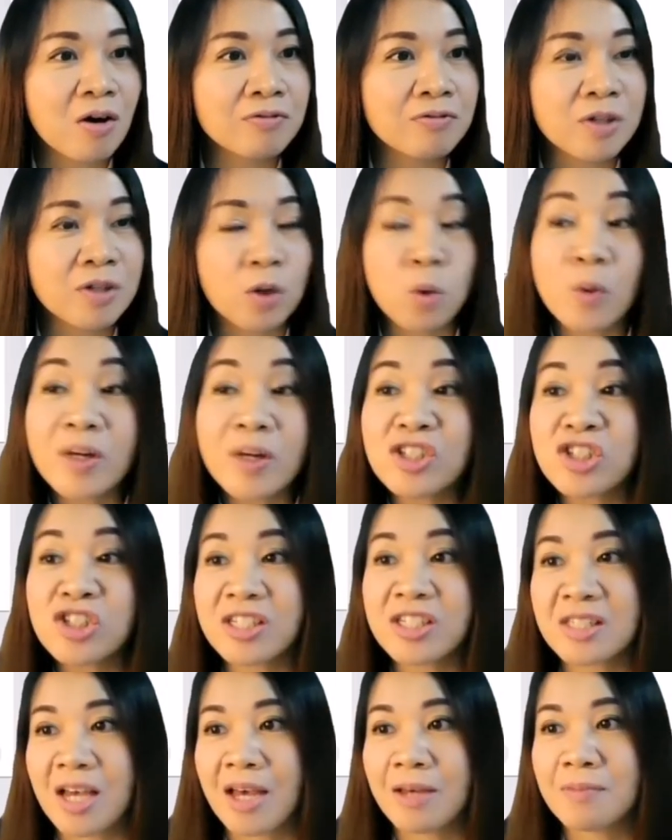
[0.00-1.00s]
the question
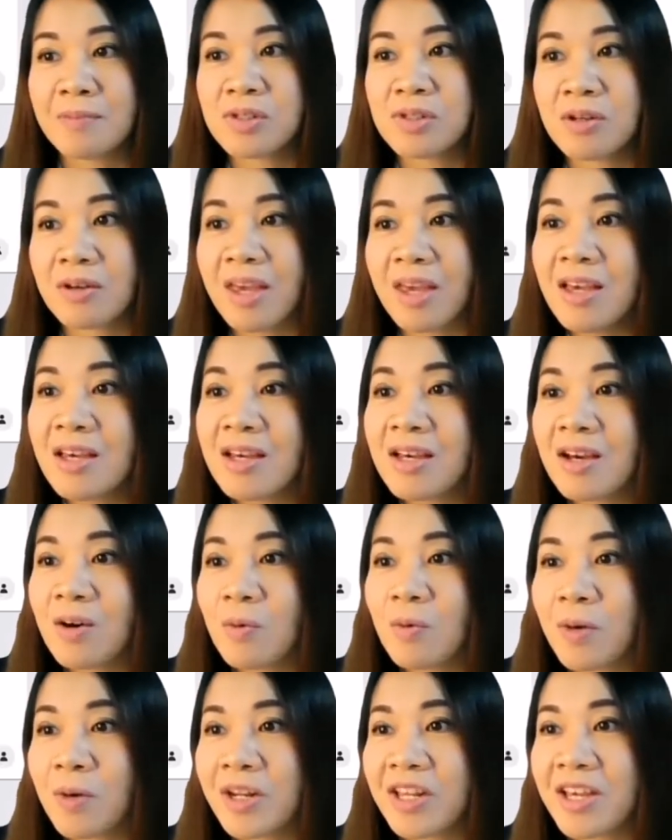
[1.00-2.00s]
types. Okay,
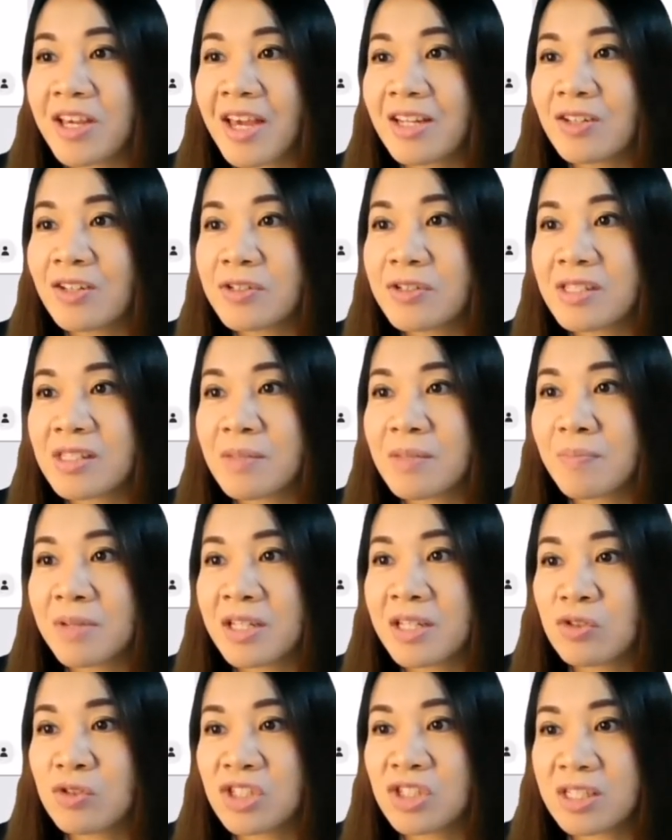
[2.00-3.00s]
what you can do is simply
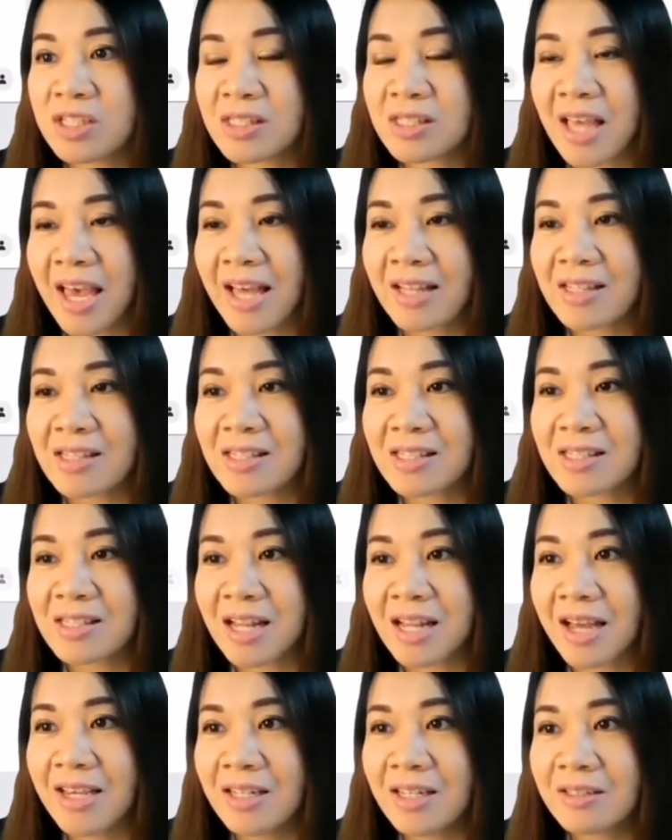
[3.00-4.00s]
to just add
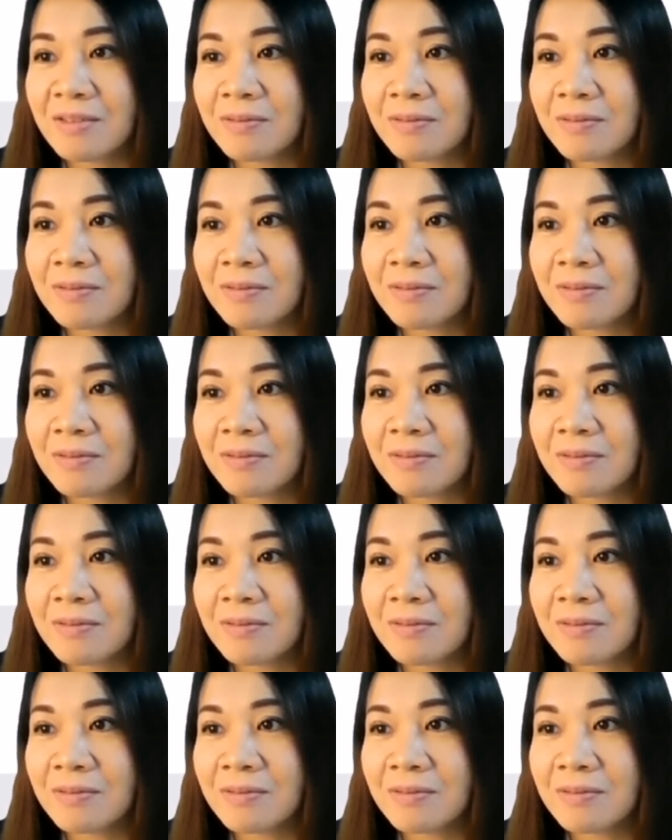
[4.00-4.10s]
slide,